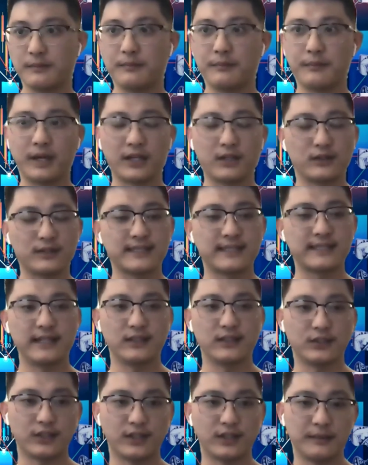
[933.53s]
Michael
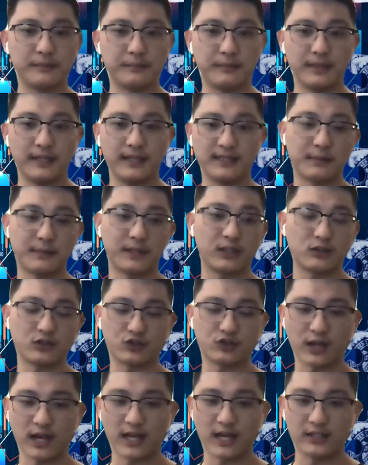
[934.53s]
Saylor and his
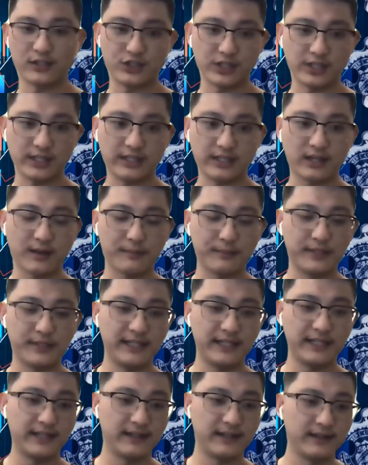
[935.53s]
MicroStrategy
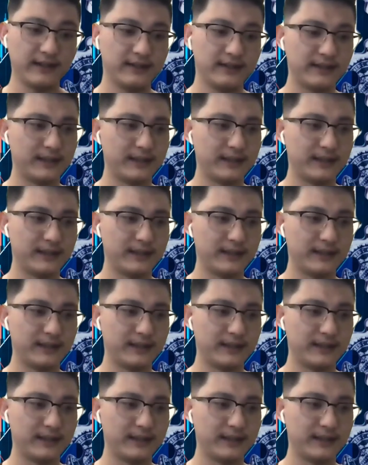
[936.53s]
company,